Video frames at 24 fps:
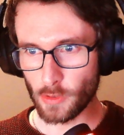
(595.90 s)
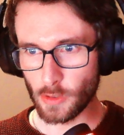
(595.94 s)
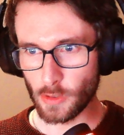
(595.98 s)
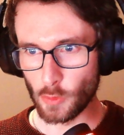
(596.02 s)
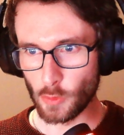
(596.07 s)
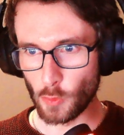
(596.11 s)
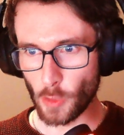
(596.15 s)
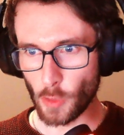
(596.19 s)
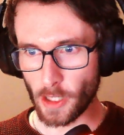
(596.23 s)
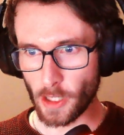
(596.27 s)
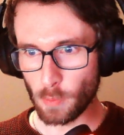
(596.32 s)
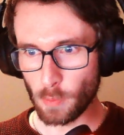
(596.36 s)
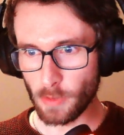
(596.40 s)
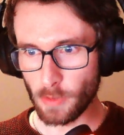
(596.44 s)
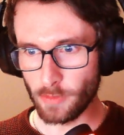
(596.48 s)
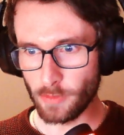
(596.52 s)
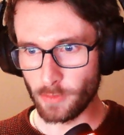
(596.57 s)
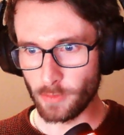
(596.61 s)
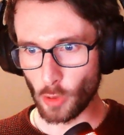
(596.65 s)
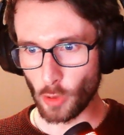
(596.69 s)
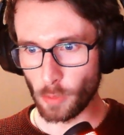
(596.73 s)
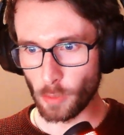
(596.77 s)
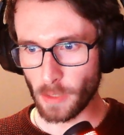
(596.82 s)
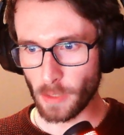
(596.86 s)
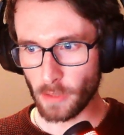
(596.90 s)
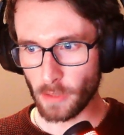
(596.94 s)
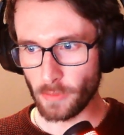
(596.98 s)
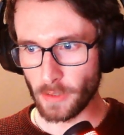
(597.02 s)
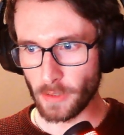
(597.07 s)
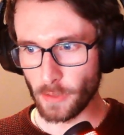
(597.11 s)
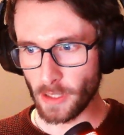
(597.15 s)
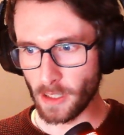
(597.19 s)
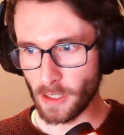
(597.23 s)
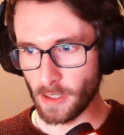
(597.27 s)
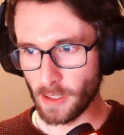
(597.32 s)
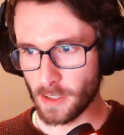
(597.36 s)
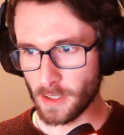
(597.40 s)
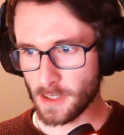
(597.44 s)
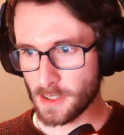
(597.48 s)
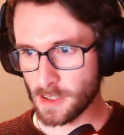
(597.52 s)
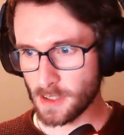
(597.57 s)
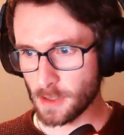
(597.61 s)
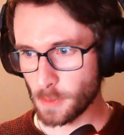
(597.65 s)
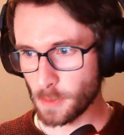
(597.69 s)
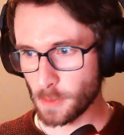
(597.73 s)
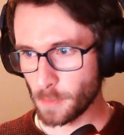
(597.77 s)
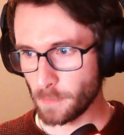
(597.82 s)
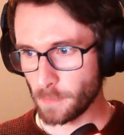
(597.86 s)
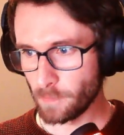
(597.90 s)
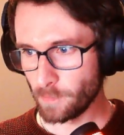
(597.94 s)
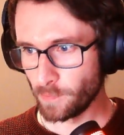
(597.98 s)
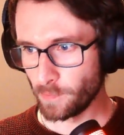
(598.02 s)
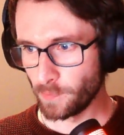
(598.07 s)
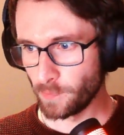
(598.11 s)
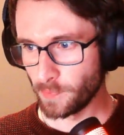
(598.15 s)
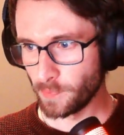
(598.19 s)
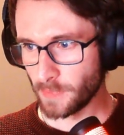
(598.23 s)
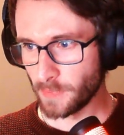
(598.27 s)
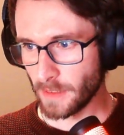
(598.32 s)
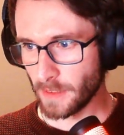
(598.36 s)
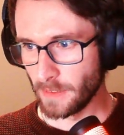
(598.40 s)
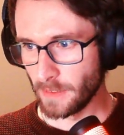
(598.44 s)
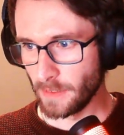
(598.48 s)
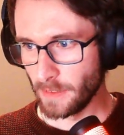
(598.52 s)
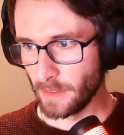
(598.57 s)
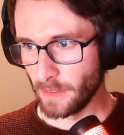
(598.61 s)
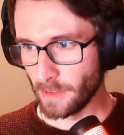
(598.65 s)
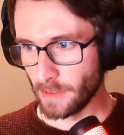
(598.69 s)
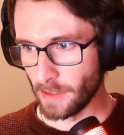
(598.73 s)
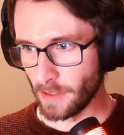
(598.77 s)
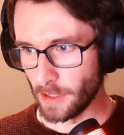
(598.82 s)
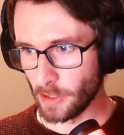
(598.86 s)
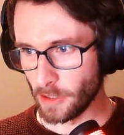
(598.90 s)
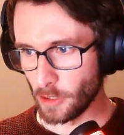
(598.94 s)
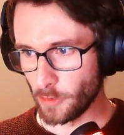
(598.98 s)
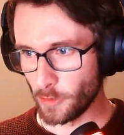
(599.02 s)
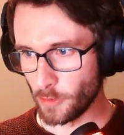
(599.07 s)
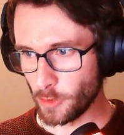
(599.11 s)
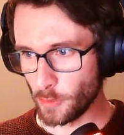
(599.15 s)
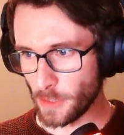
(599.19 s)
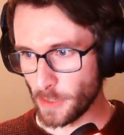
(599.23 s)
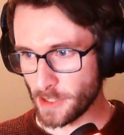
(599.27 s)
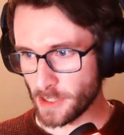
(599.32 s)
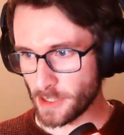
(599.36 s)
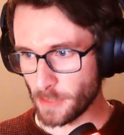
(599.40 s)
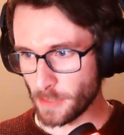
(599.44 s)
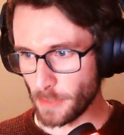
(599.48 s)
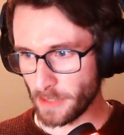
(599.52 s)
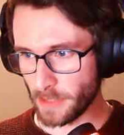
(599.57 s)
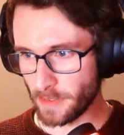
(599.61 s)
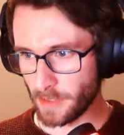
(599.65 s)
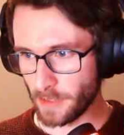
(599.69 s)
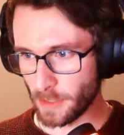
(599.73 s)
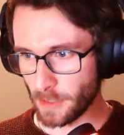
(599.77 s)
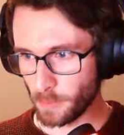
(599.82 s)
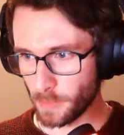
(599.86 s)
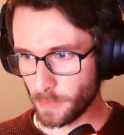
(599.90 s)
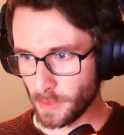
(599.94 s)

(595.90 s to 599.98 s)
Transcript: right before my very eyes. I underestimated them.